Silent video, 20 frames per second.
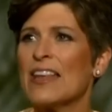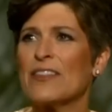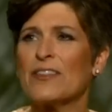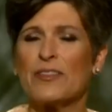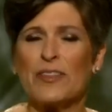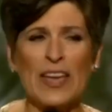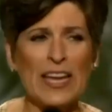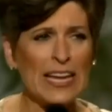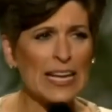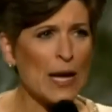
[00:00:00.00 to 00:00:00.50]

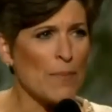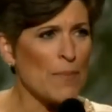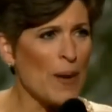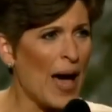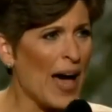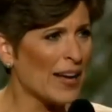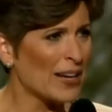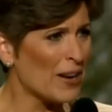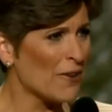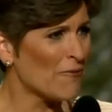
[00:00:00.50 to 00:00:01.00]
Think
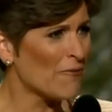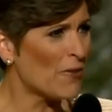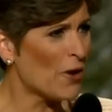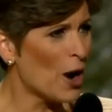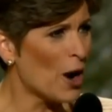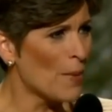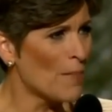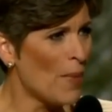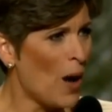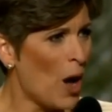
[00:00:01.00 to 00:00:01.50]
about it for
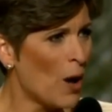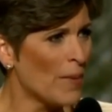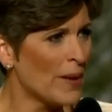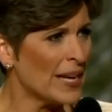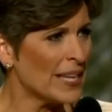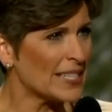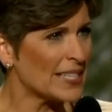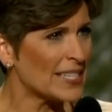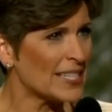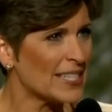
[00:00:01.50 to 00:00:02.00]
a
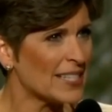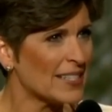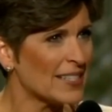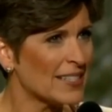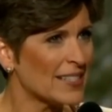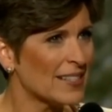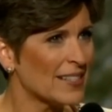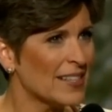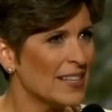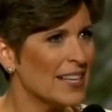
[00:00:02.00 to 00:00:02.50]
moment.
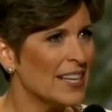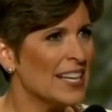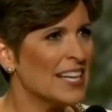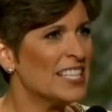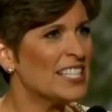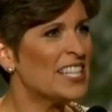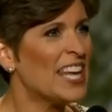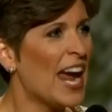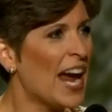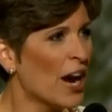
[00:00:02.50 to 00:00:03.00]

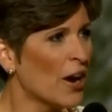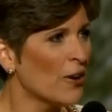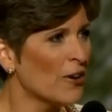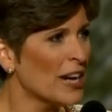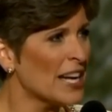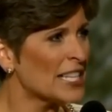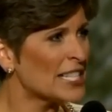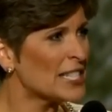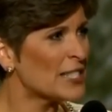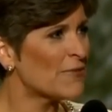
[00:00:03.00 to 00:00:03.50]

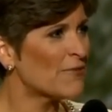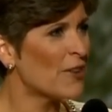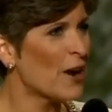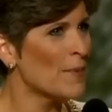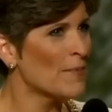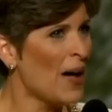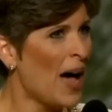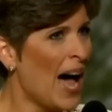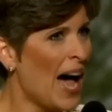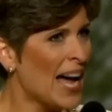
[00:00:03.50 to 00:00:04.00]
Terrorists from
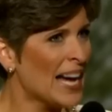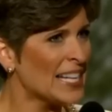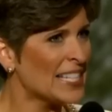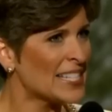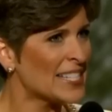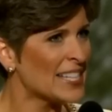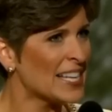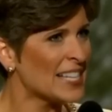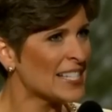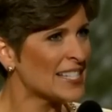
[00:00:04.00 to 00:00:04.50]

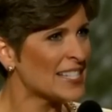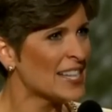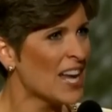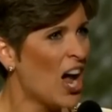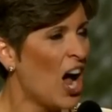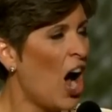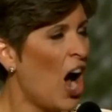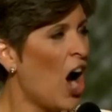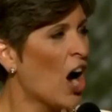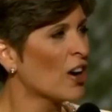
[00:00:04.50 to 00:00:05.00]
ISIS
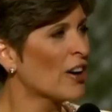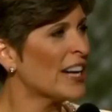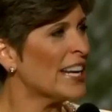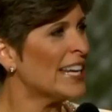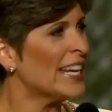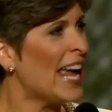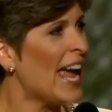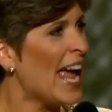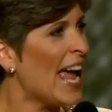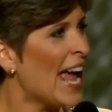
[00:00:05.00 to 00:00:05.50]
are in
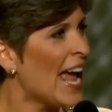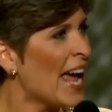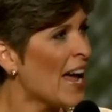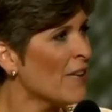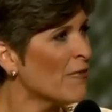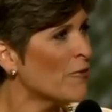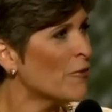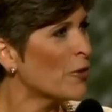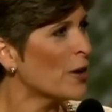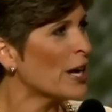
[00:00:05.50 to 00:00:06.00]

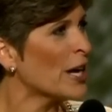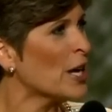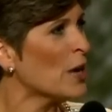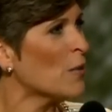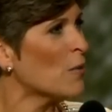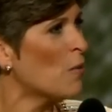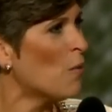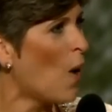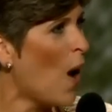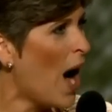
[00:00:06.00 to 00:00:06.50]
every
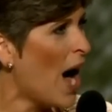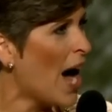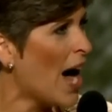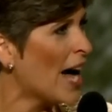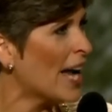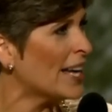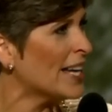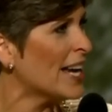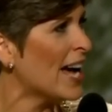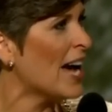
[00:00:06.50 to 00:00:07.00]

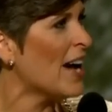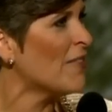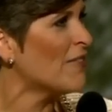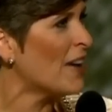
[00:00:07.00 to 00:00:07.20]
one of